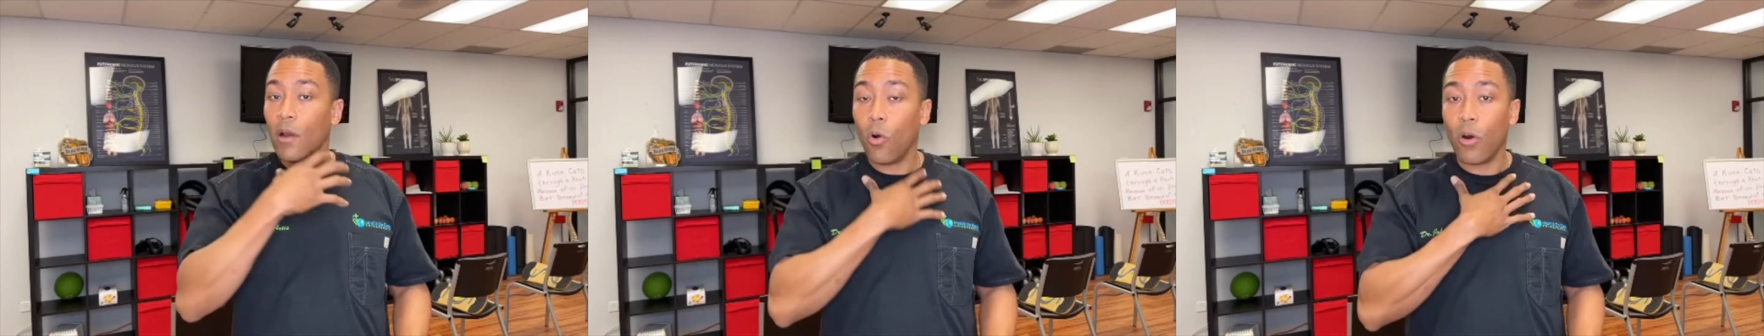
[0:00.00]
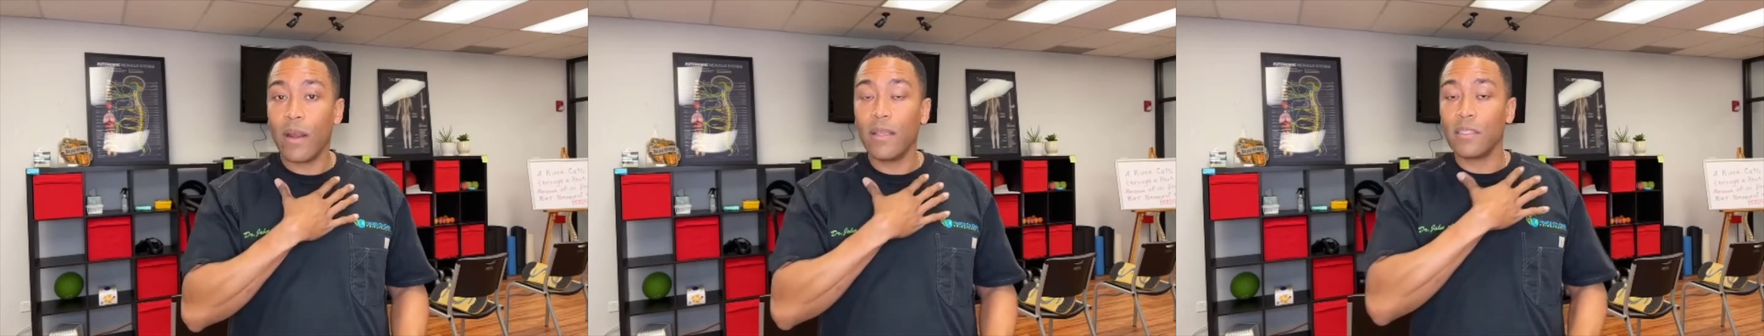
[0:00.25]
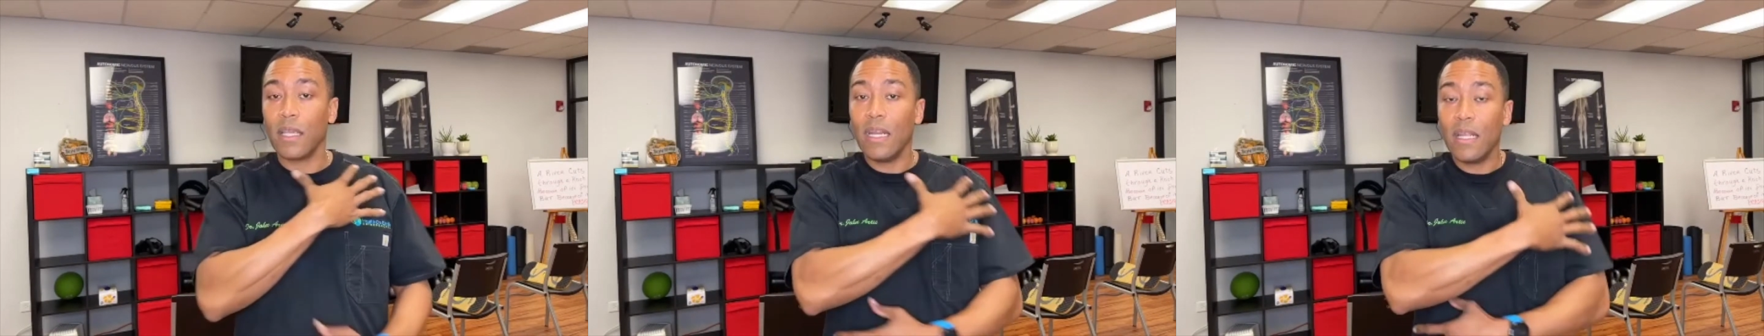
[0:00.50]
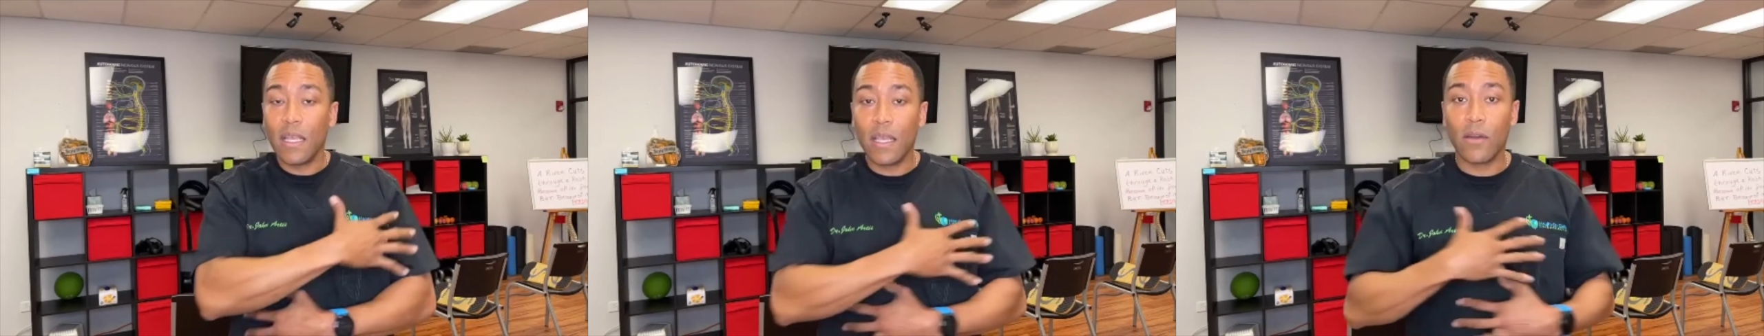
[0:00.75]
organs or
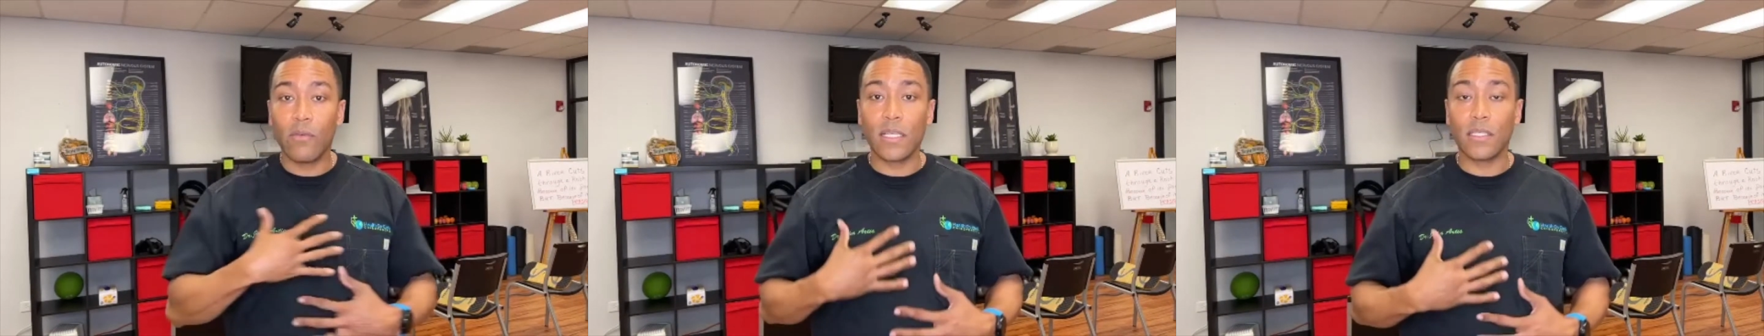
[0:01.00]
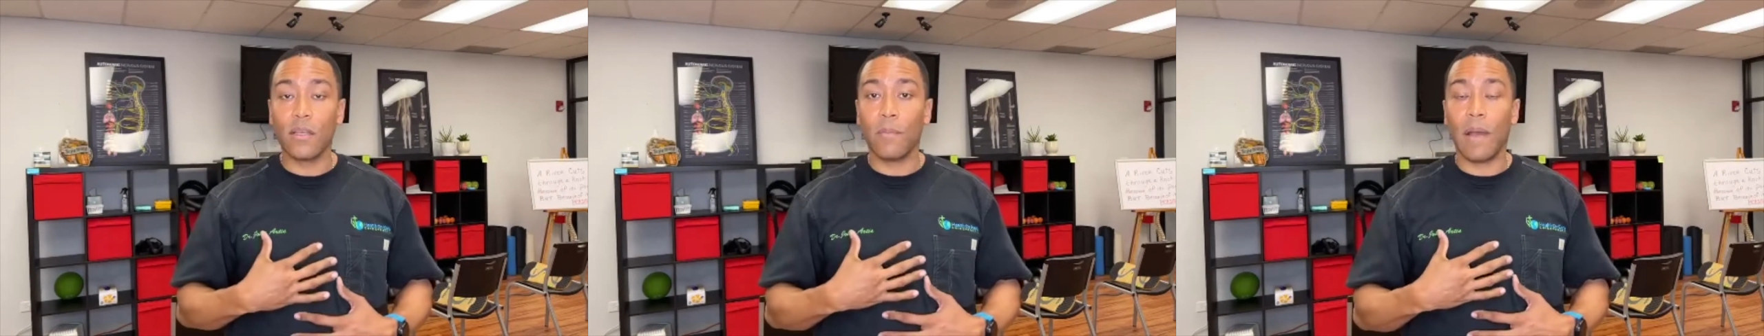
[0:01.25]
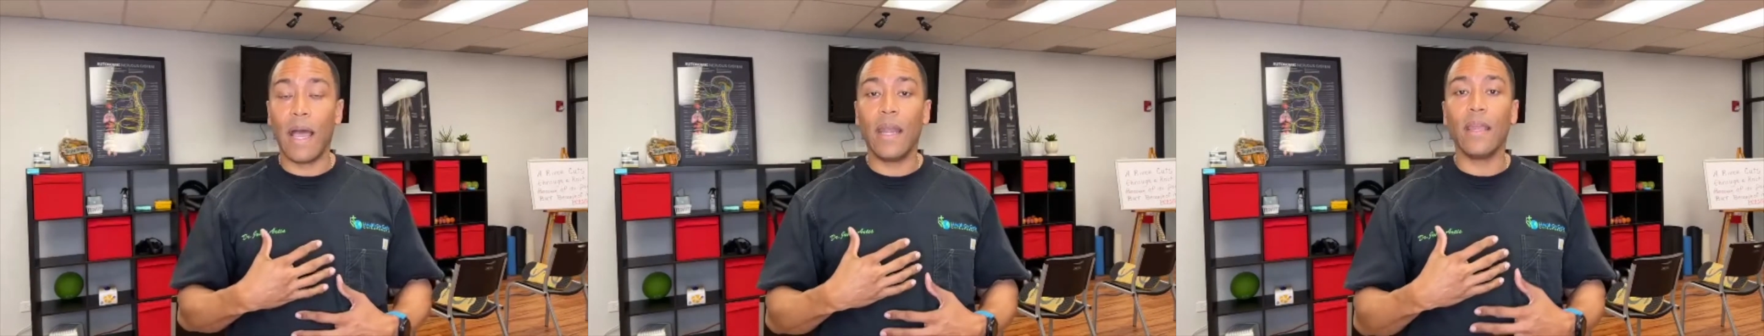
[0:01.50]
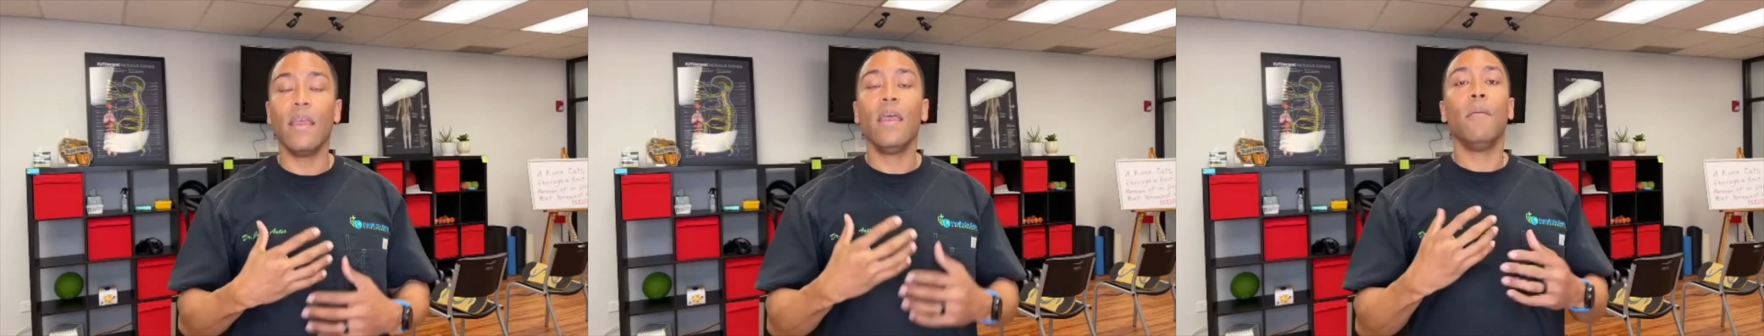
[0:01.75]
anything in the rest of your body,